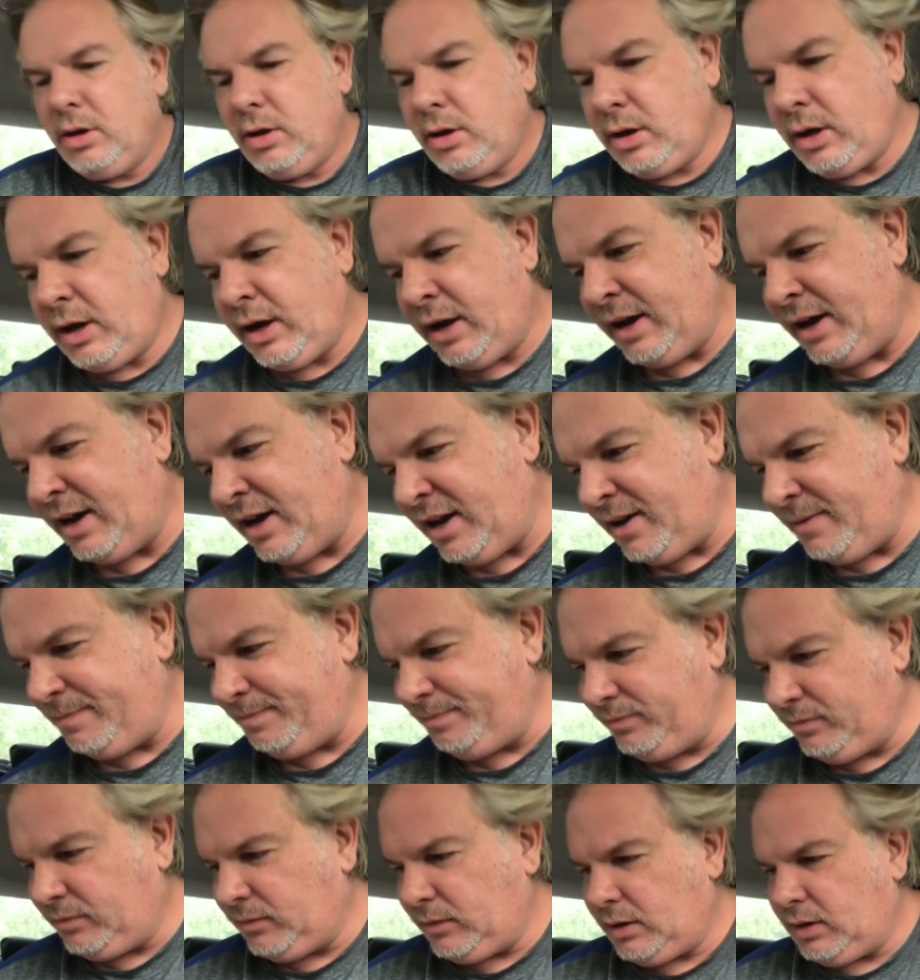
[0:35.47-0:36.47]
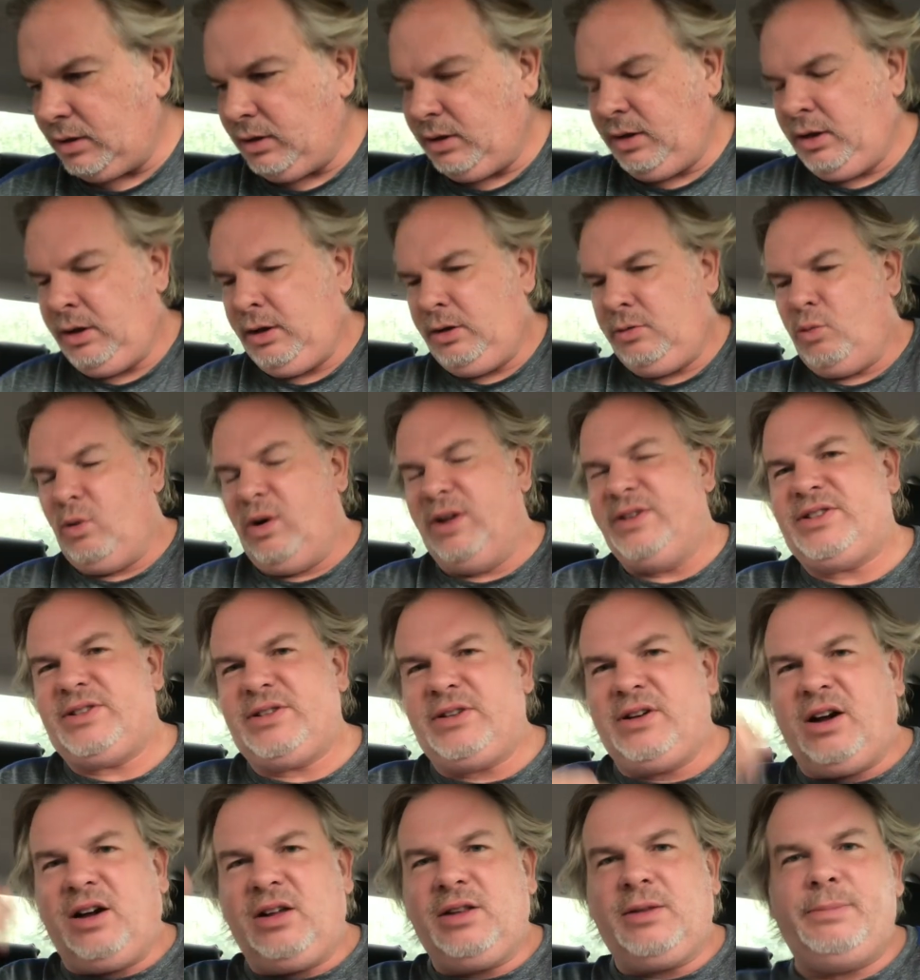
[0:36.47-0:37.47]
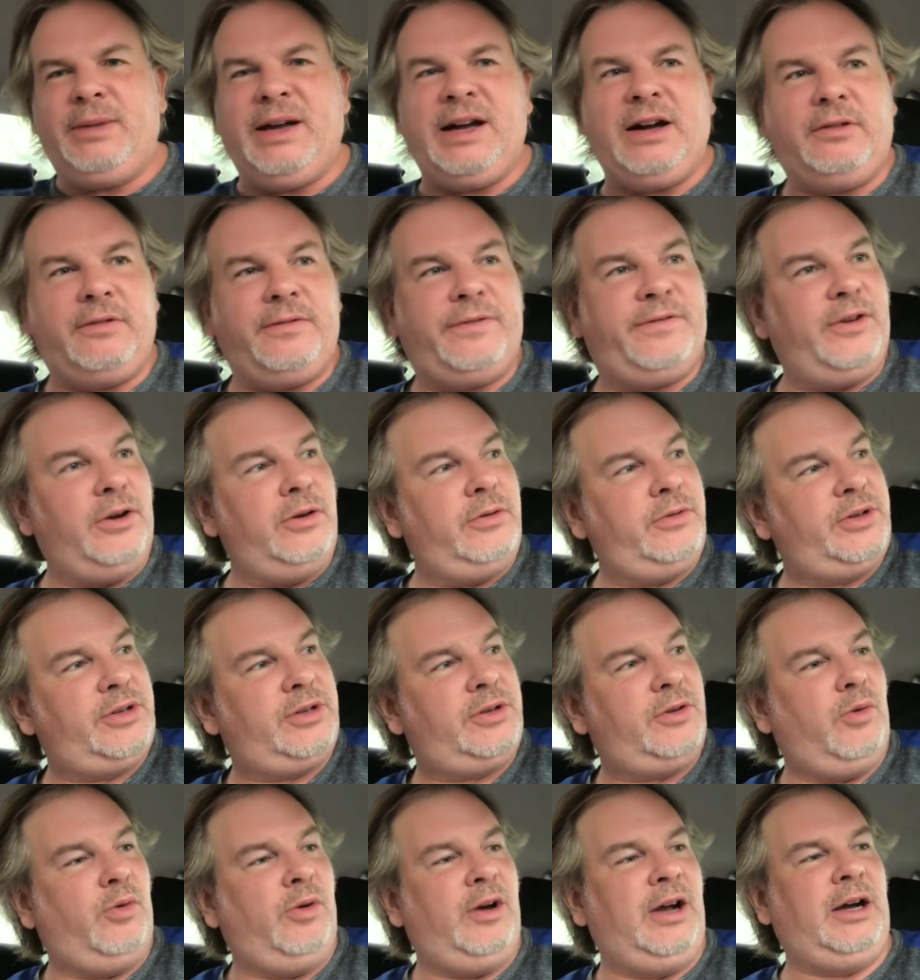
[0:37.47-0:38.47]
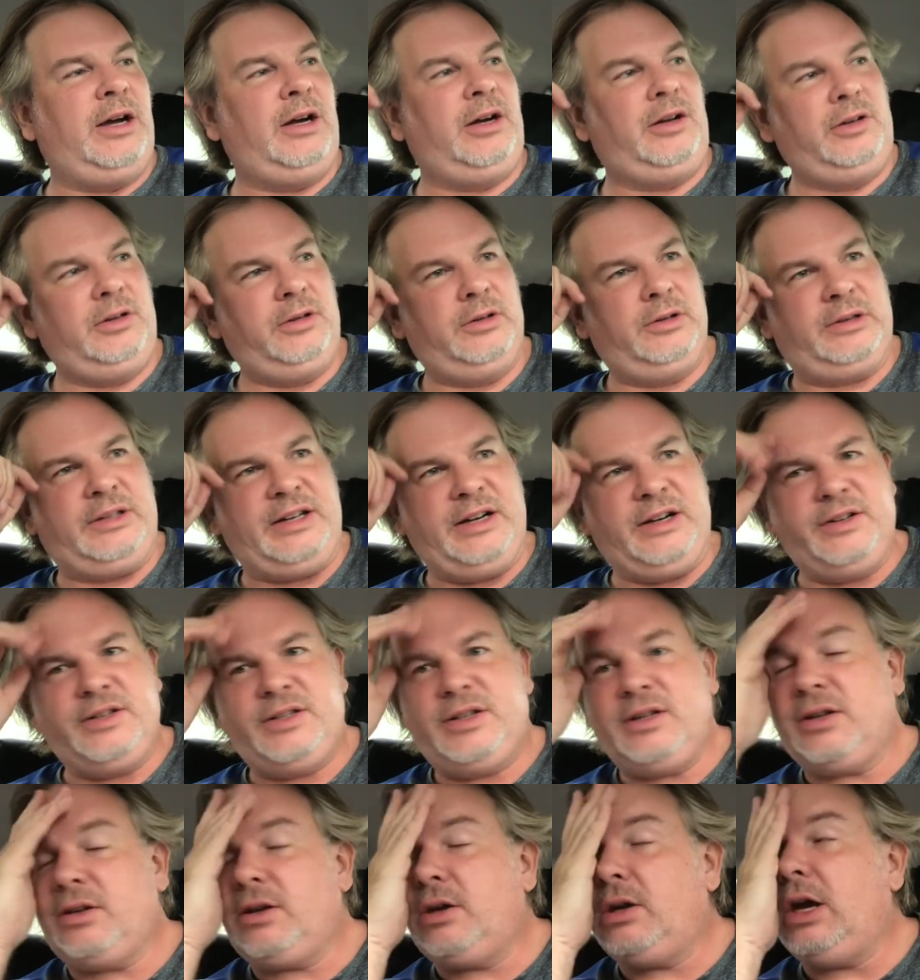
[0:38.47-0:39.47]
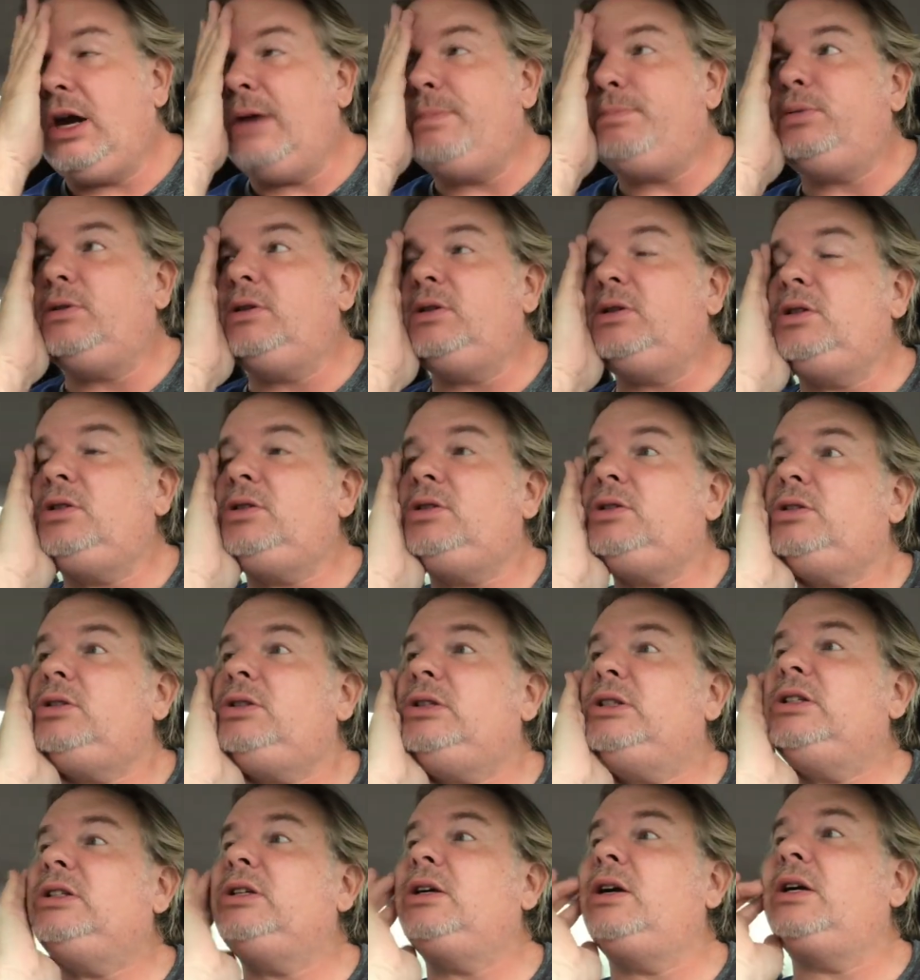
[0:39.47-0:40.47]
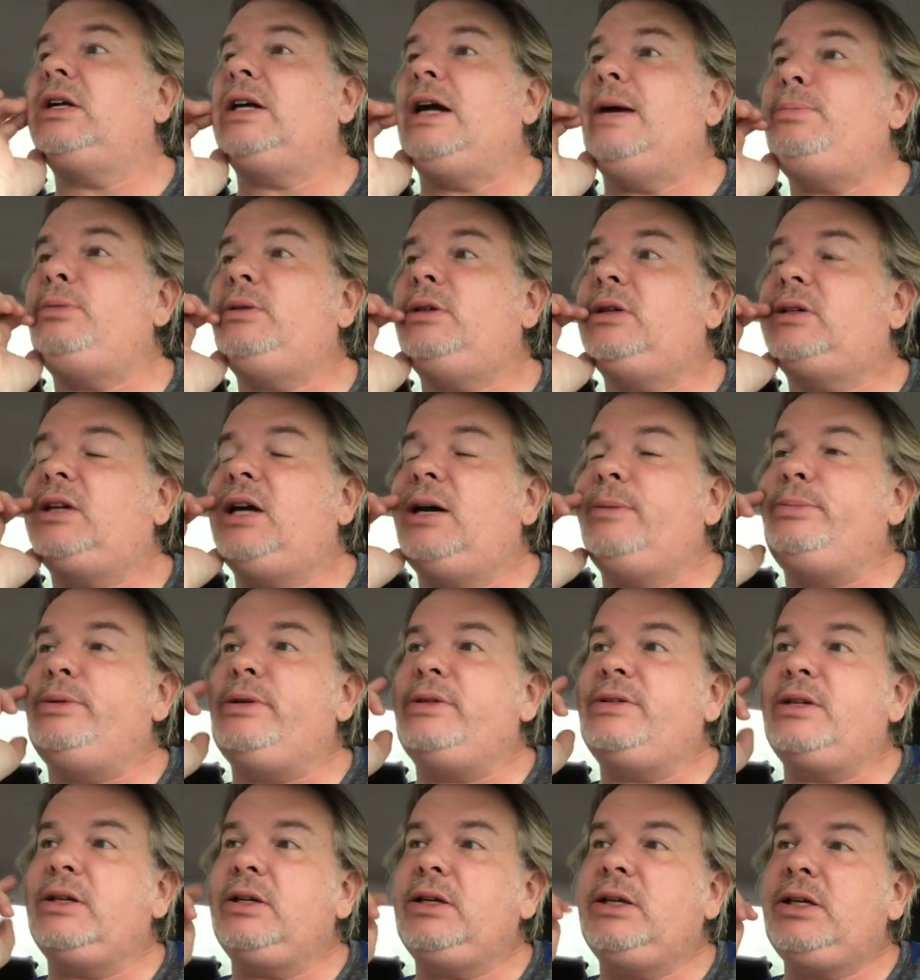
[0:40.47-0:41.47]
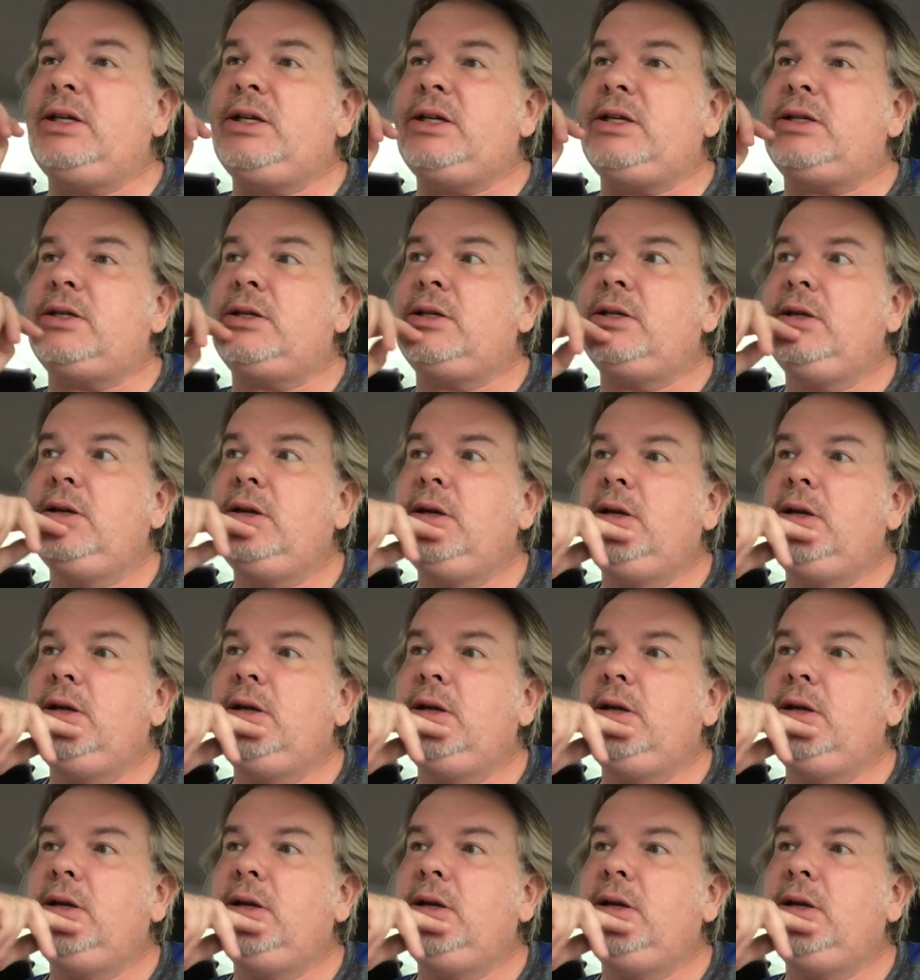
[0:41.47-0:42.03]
What's it all about, folks? Well, there's a couple of couples, I guess.